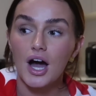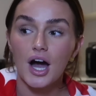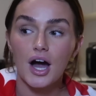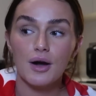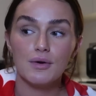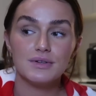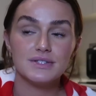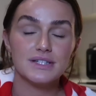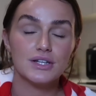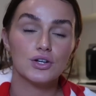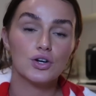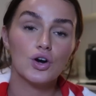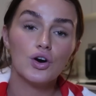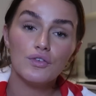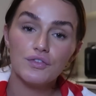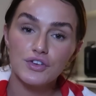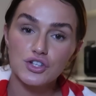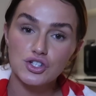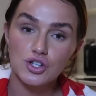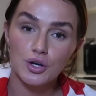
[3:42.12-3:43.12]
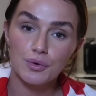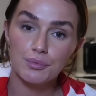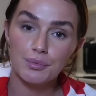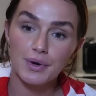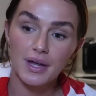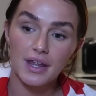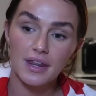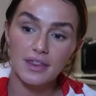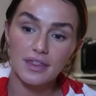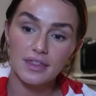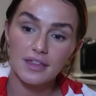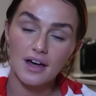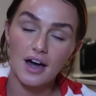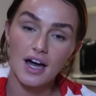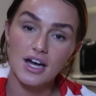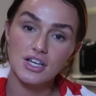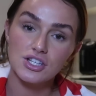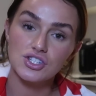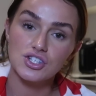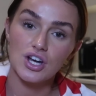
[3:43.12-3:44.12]
I was in a coffee shop with
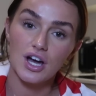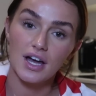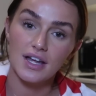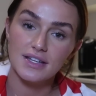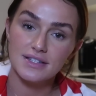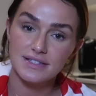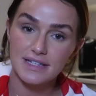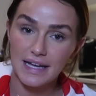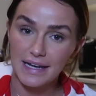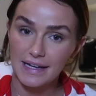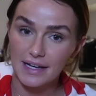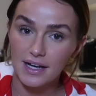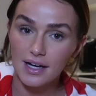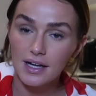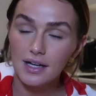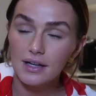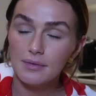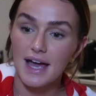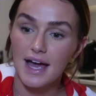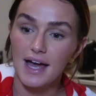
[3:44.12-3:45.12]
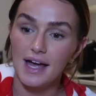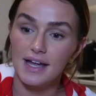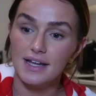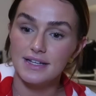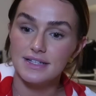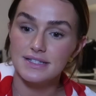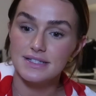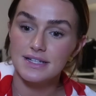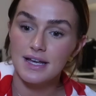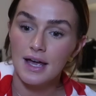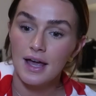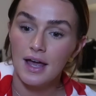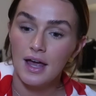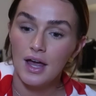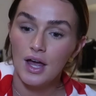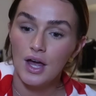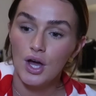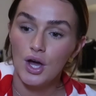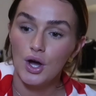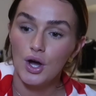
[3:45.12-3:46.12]
Aisha and Zelia, and
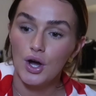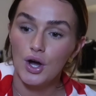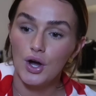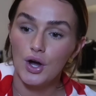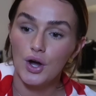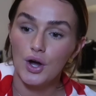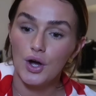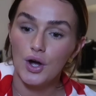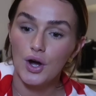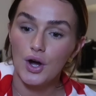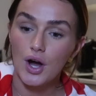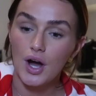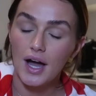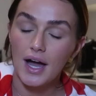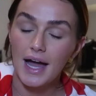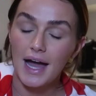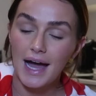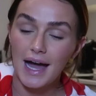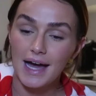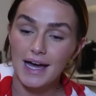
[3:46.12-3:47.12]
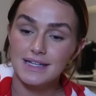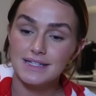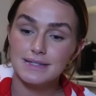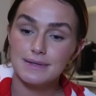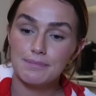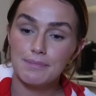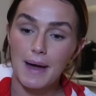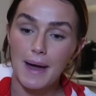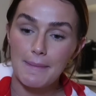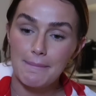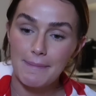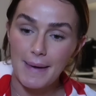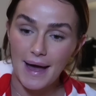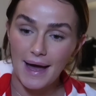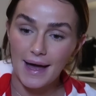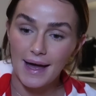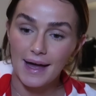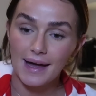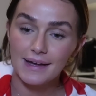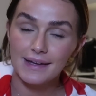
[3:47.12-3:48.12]
I had my
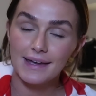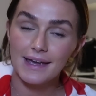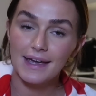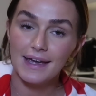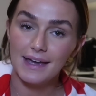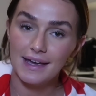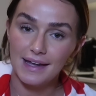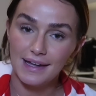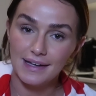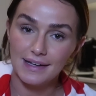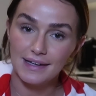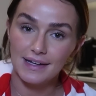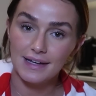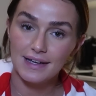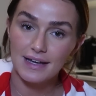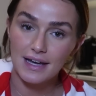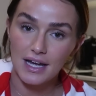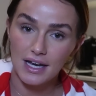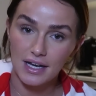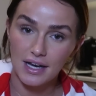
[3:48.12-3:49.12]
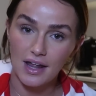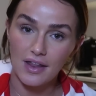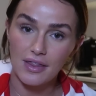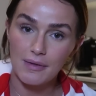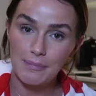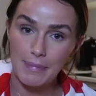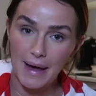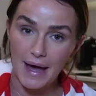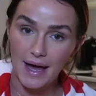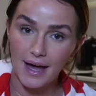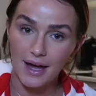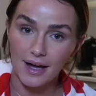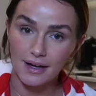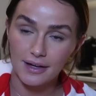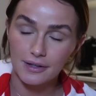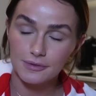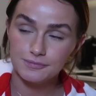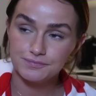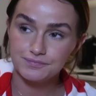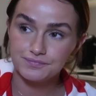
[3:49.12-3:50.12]
bag in another bag,
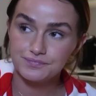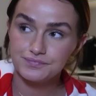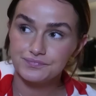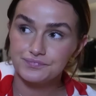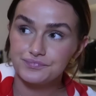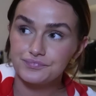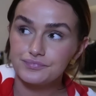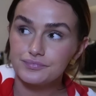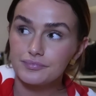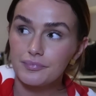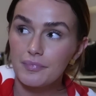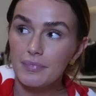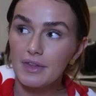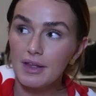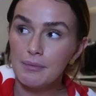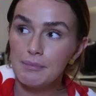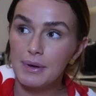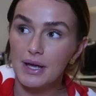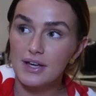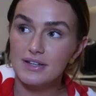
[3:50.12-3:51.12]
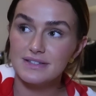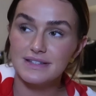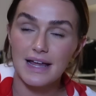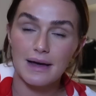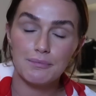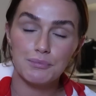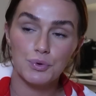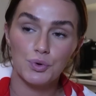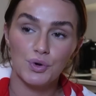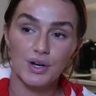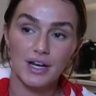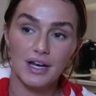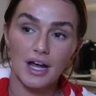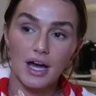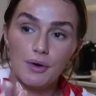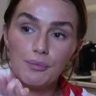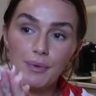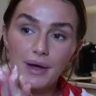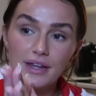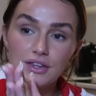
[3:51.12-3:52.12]
because that morning
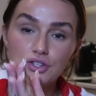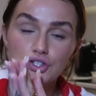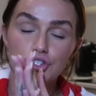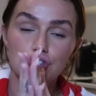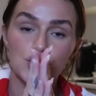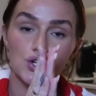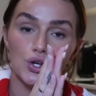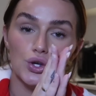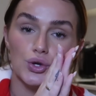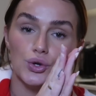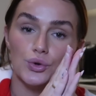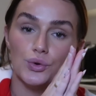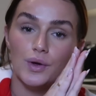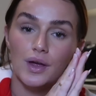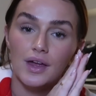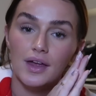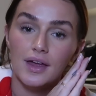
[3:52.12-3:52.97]
I went to